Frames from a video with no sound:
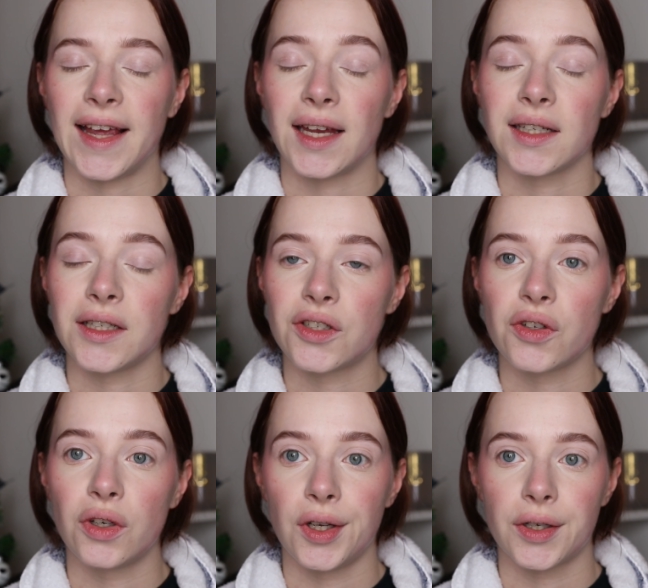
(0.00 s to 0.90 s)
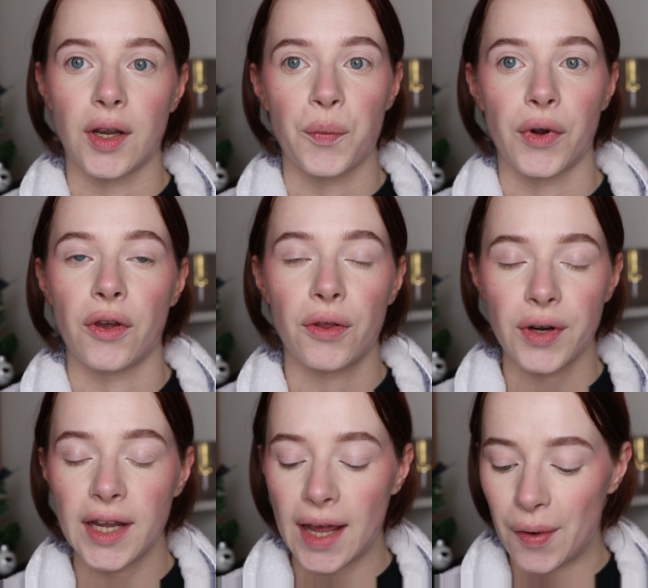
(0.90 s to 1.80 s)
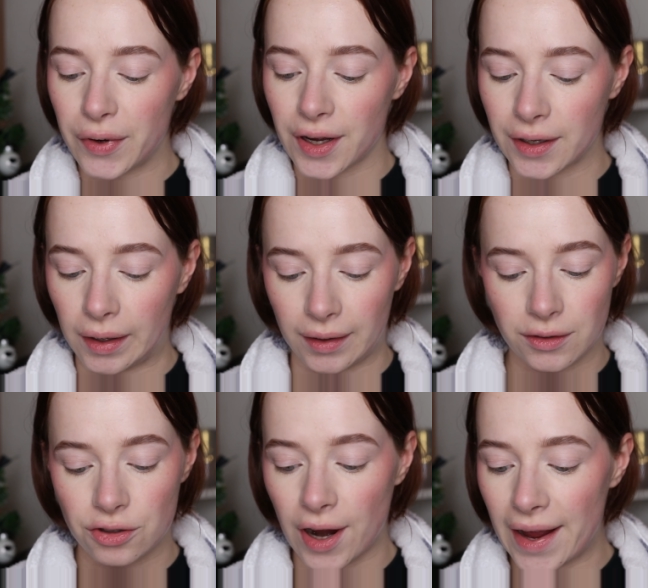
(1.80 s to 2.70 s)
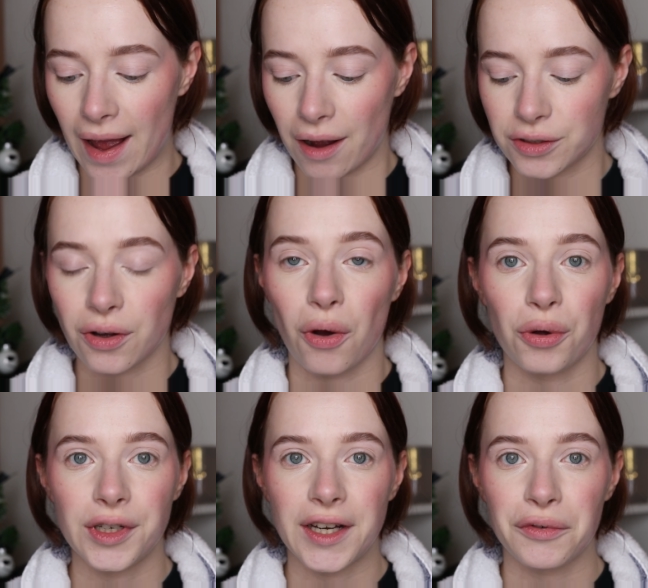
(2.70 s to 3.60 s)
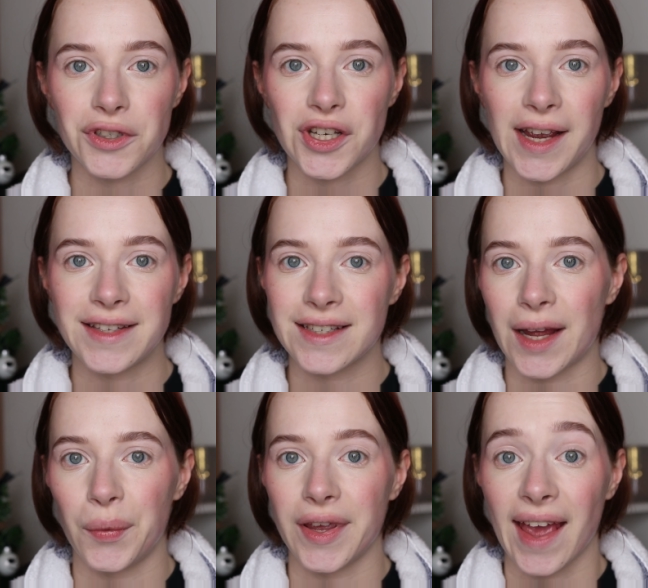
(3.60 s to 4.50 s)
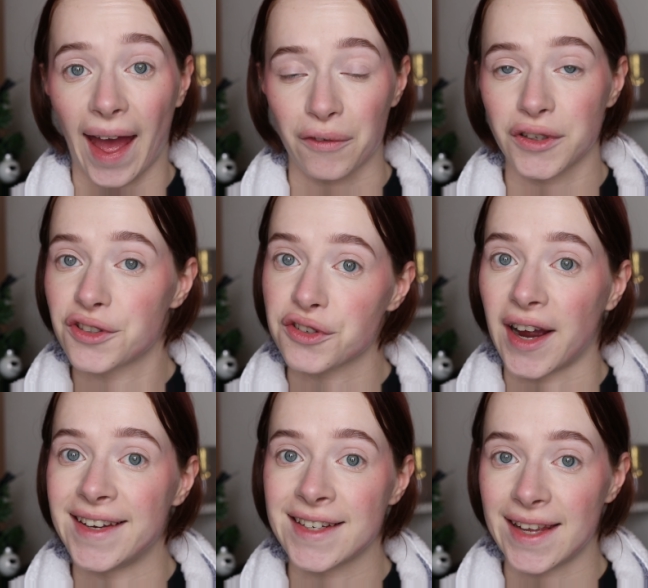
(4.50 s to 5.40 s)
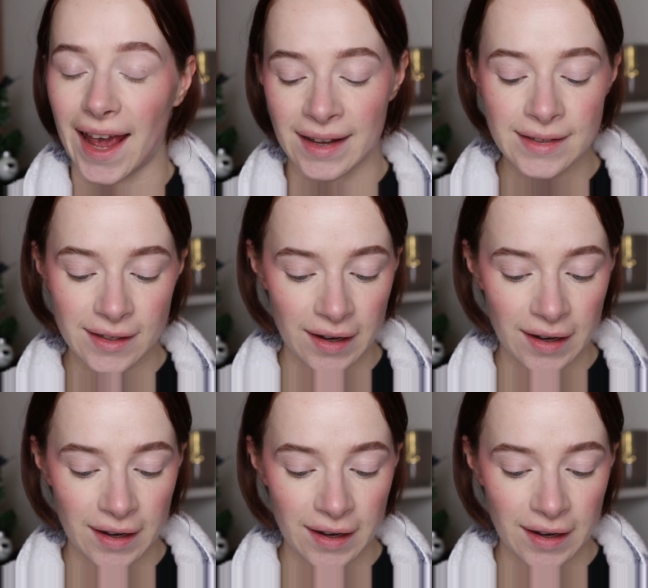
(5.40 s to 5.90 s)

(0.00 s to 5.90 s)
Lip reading: get into look number 3 and we're gonna try out all the different shades that we haven't tried yet.